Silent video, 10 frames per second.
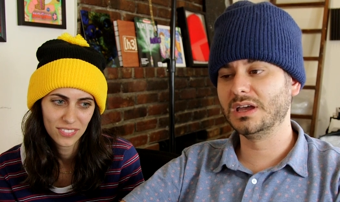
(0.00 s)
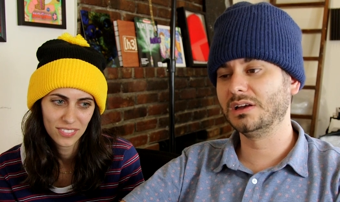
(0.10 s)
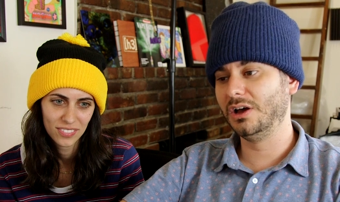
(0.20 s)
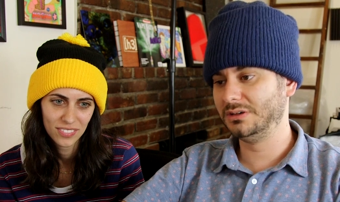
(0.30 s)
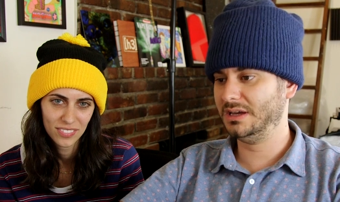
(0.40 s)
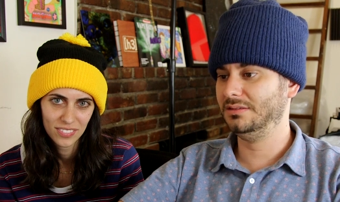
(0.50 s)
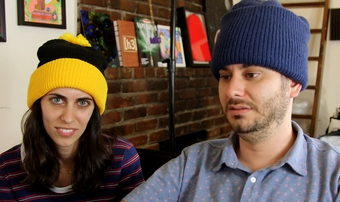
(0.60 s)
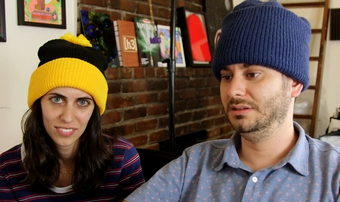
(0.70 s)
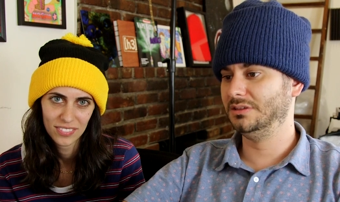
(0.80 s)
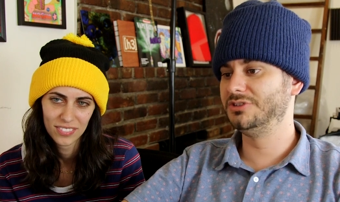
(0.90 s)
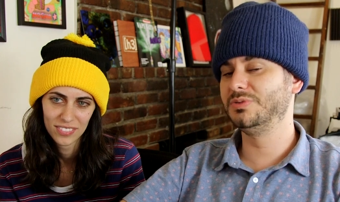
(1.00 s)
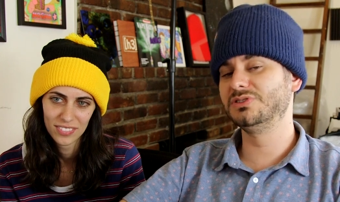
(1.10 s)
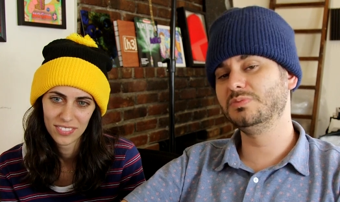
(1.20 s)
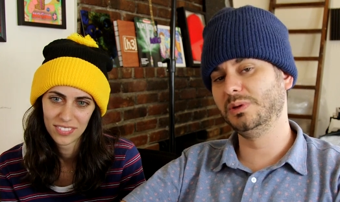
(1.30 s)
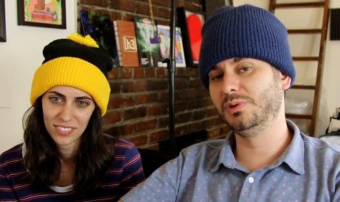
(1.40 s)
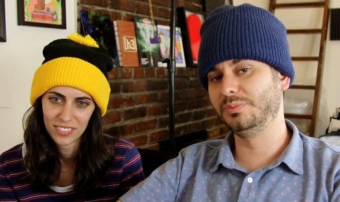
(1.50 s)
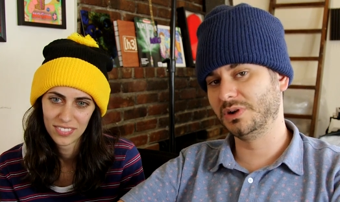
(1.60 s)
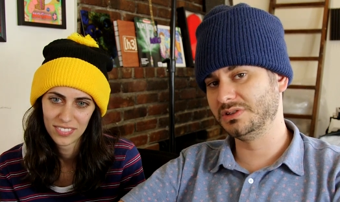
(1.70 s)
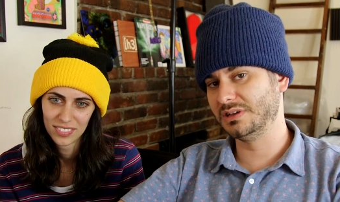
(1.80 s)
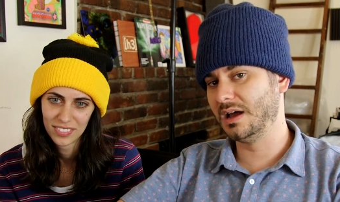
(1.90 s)
Speaker 1: like, okay, let's put some people in
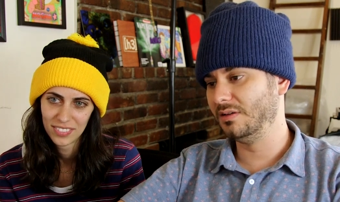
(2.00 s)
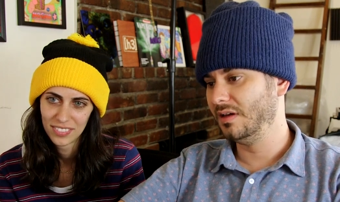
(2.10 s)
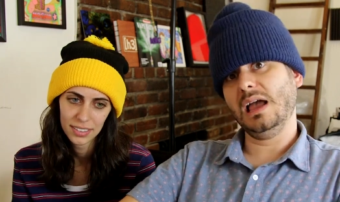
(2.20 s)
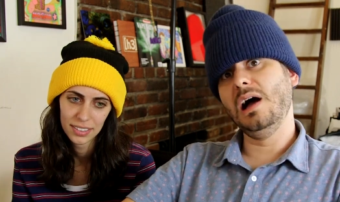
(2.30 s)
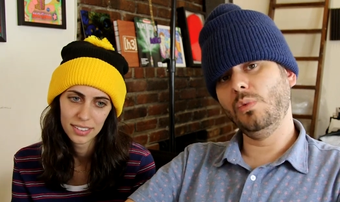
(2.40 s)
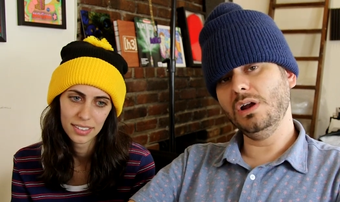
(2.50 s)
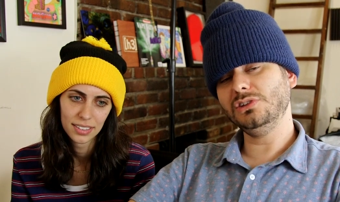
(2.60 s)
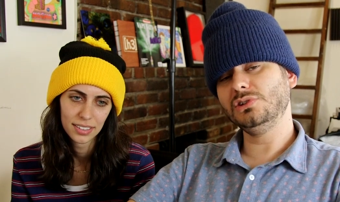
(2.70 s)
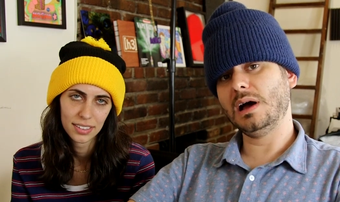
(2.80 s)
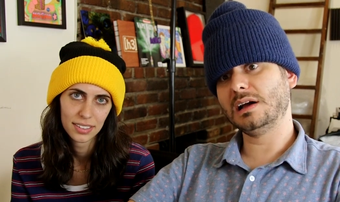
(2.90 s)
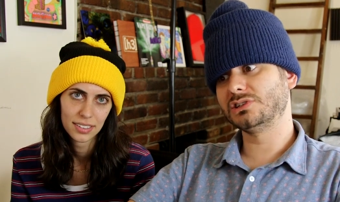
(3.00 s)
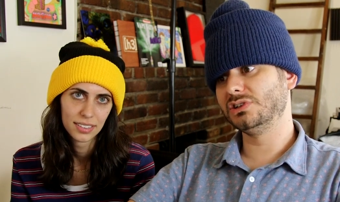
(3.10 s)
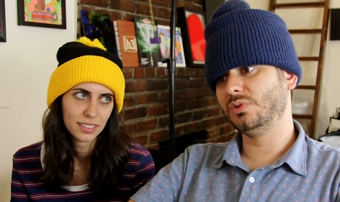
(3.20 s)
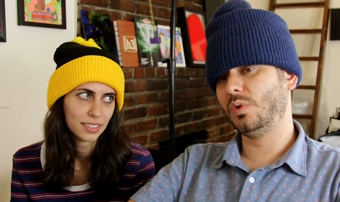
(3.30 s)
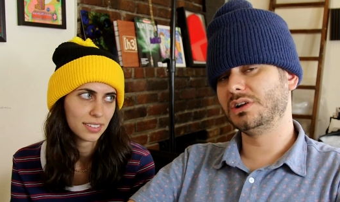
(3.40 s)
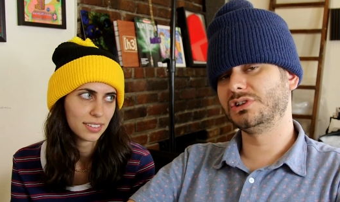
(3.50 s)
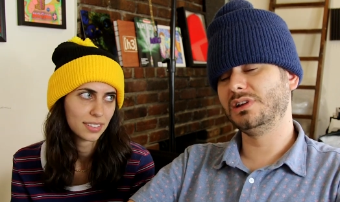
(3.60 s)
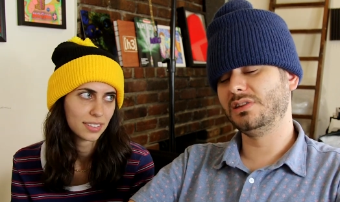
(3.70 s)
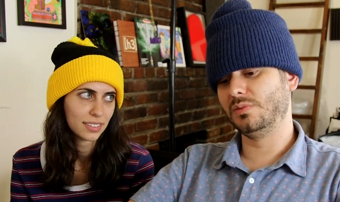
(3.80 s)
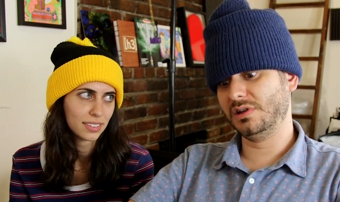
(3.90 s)
prison now. I wanted to actually watch
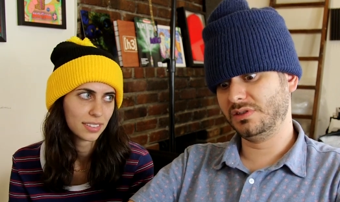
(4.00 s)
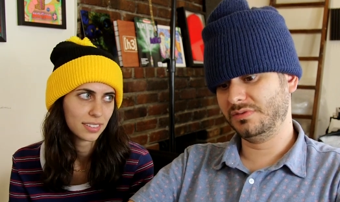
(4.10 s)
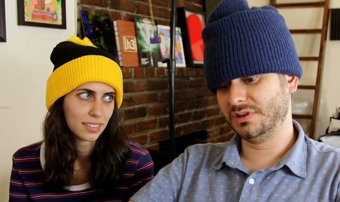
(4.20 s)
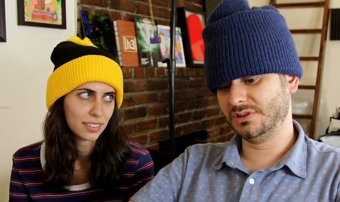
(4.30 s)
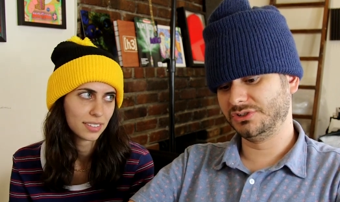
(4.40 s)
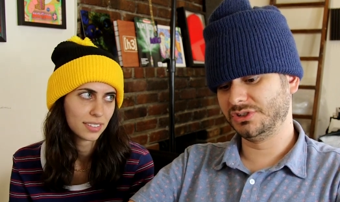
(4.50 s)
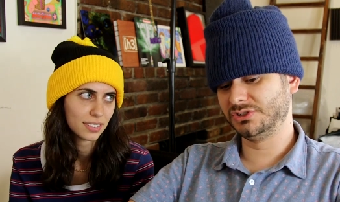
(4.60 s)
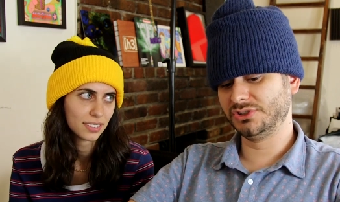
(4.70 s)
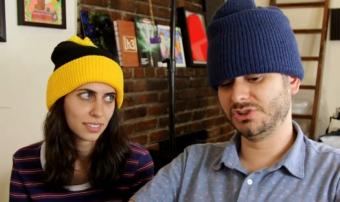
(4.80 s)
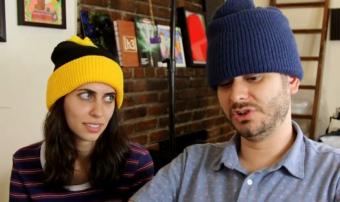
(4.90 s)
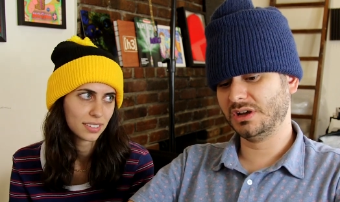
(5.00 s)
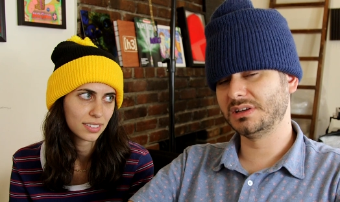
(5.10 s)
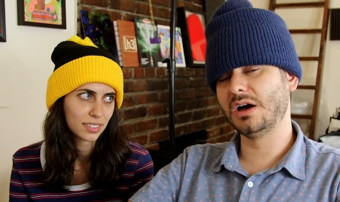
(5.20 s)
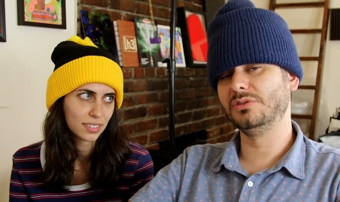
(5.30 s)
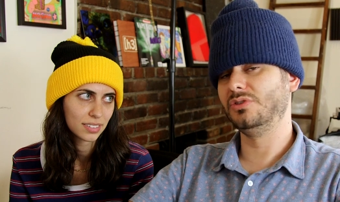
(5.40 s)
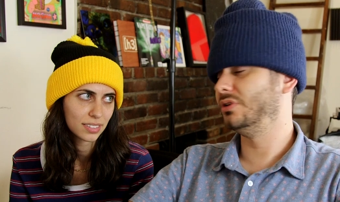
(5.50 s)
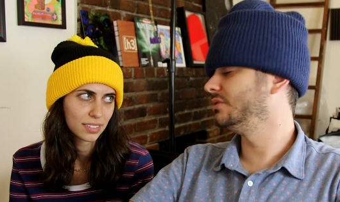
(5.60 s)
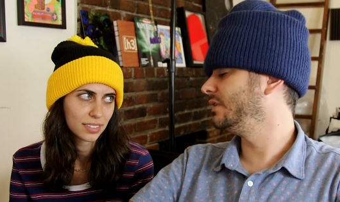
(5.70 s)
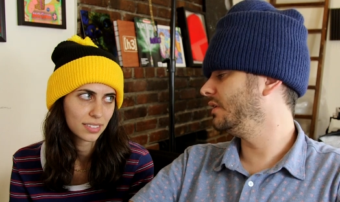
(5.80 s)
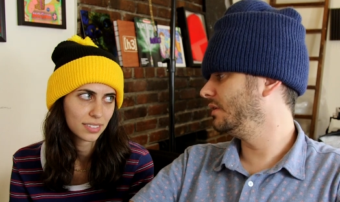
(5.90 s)
another one of their videos just to show you guys how annoying
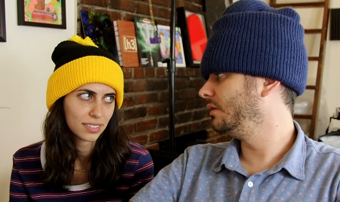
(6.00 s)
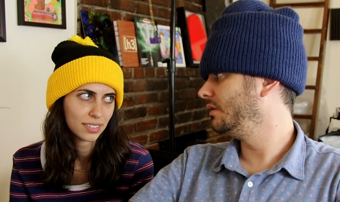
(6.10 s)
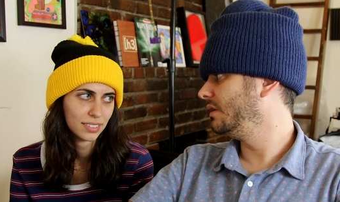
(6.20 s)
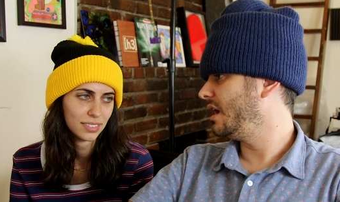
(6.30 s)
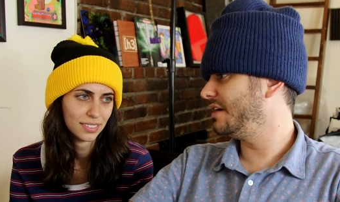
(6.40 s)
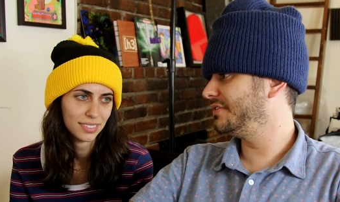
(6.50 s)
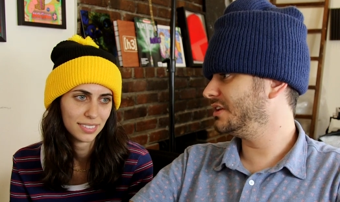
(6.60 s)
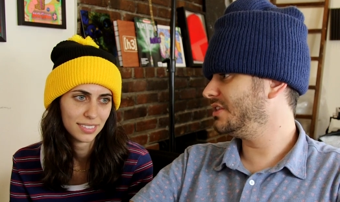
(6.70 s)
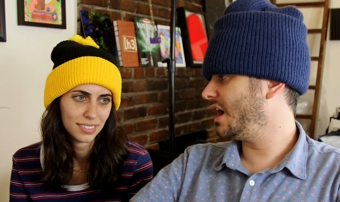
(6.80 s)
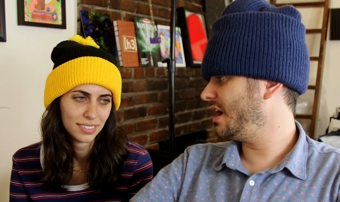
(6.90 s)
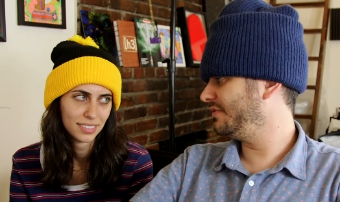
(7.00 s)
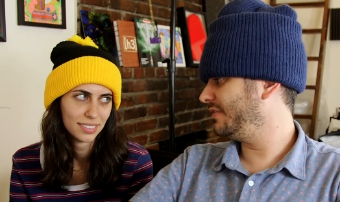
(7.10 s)
they are. I feel like I